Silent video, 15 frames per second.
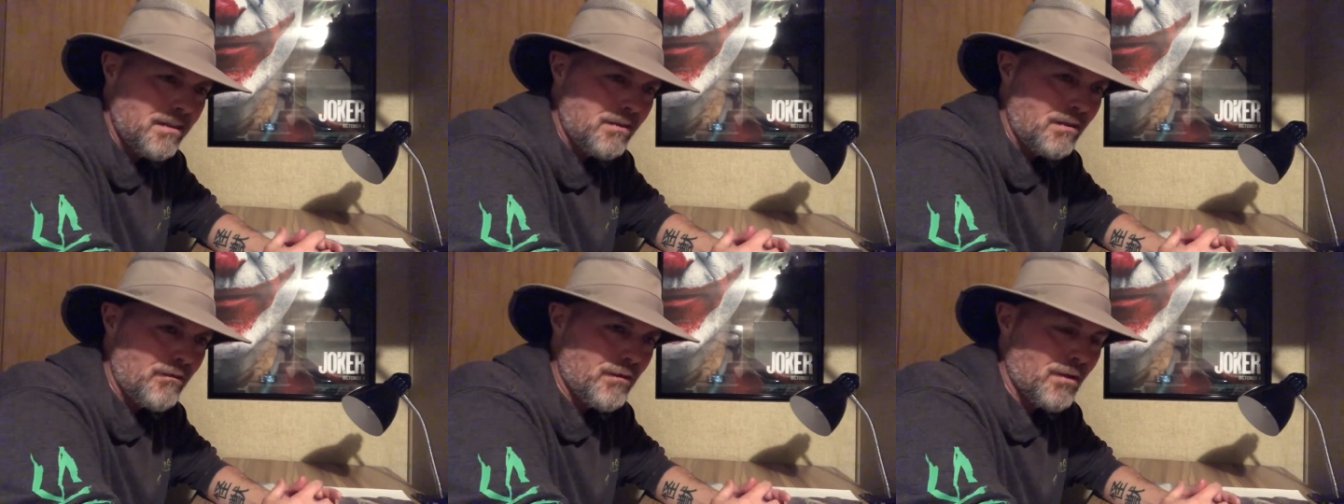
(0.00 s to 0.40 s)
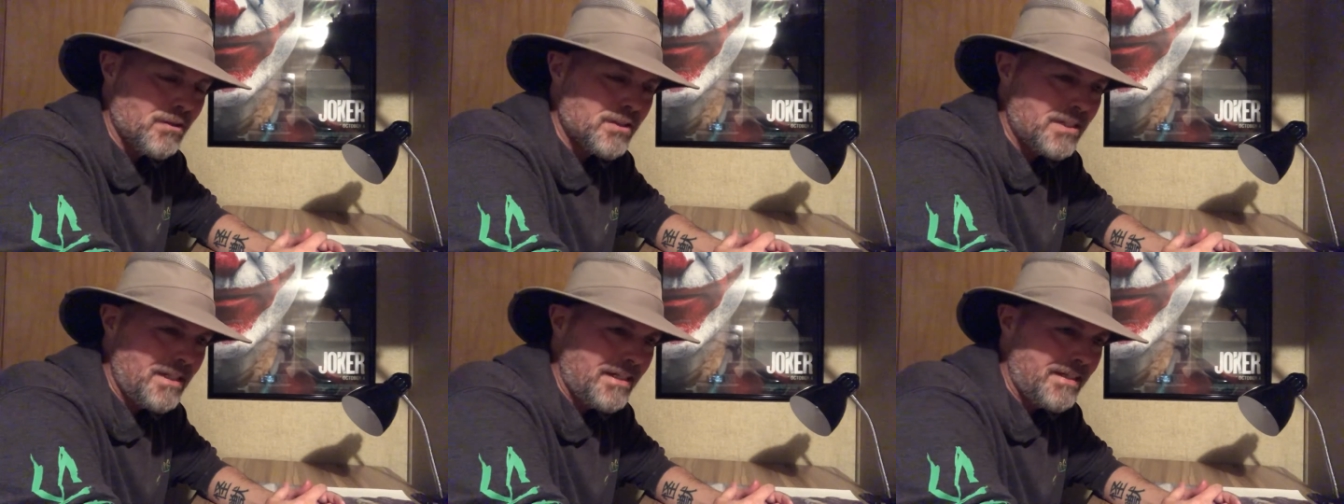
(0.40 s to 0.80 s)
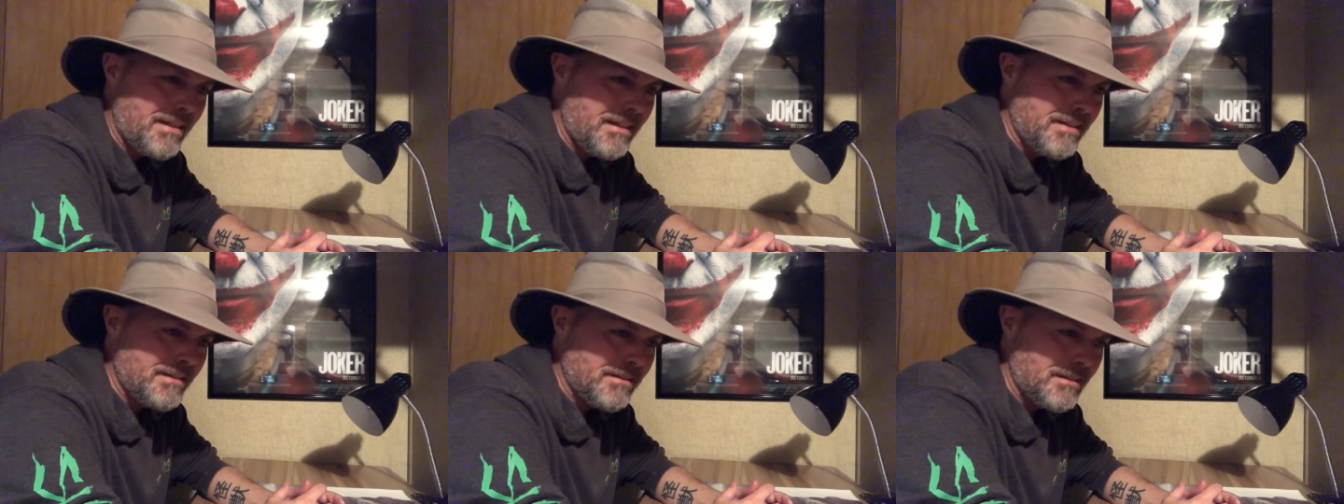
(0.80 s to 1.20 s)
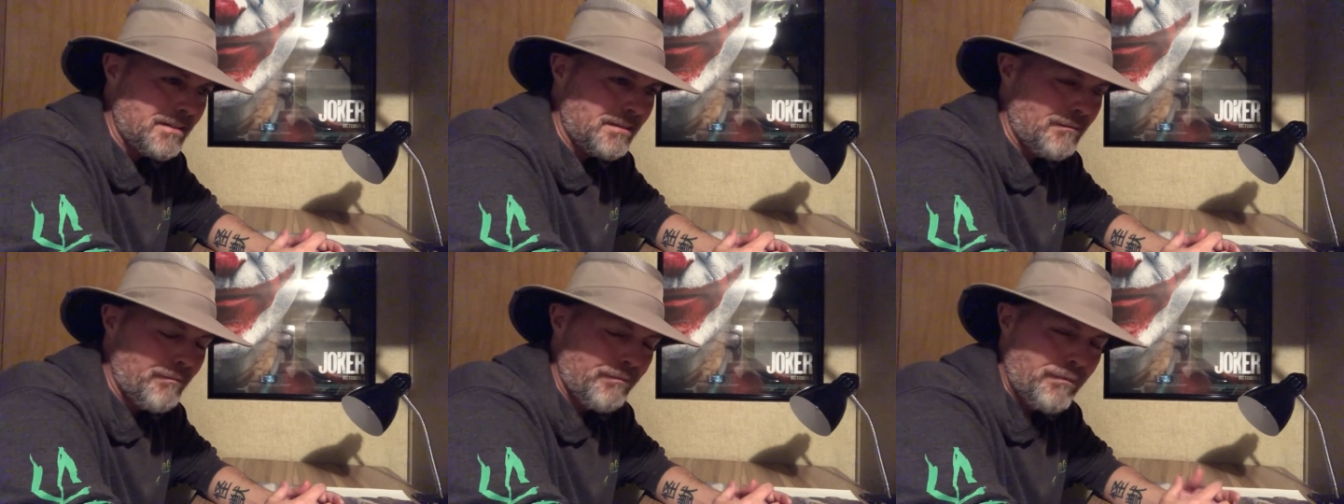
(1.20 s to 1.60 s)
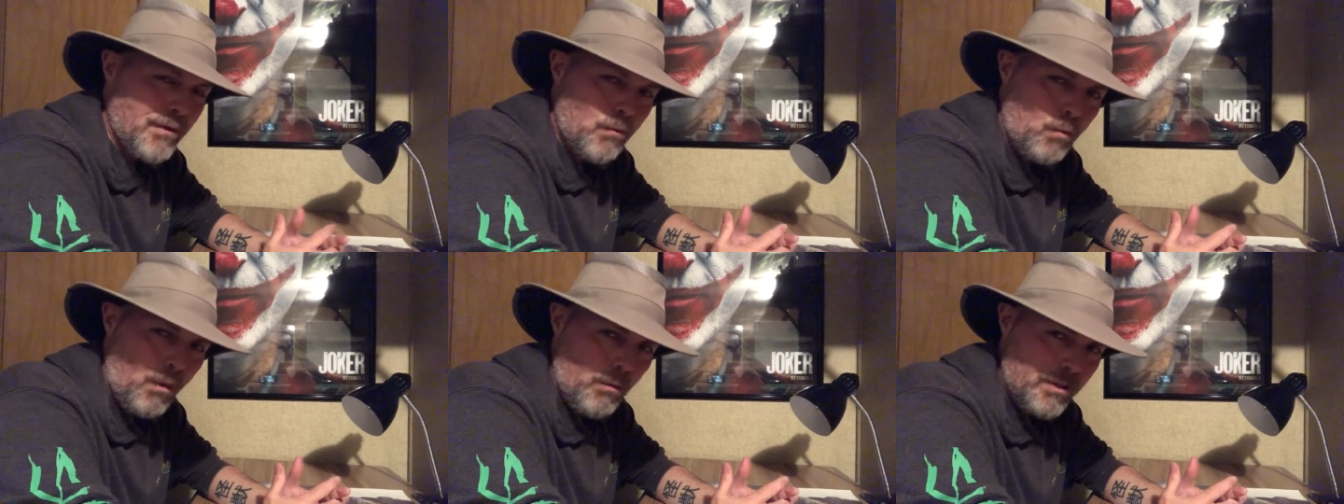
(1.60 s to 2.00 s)
The first thing is um,
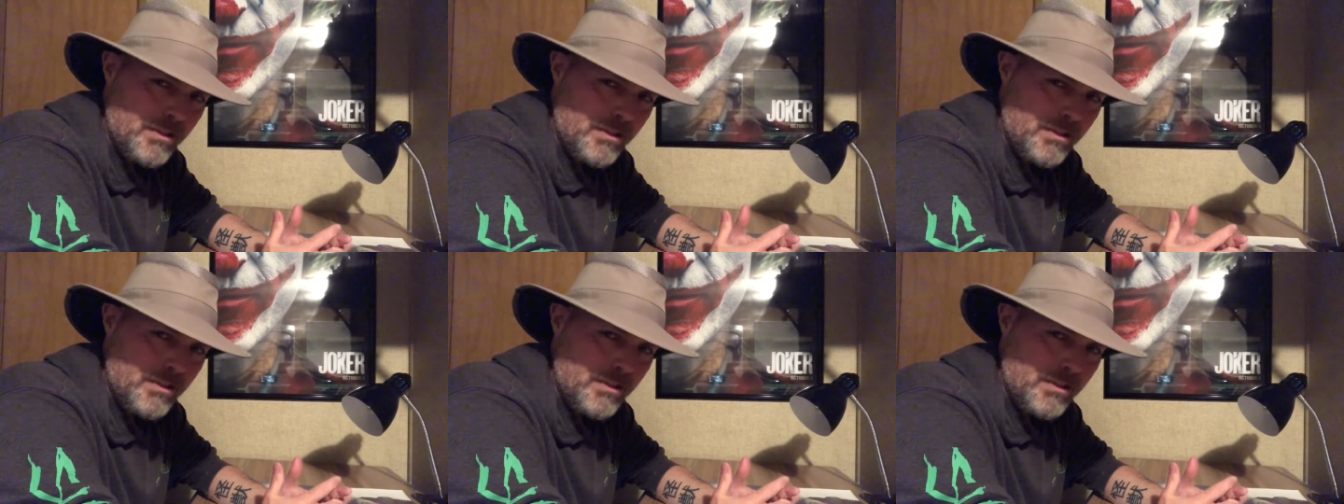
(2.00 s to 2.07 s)
what we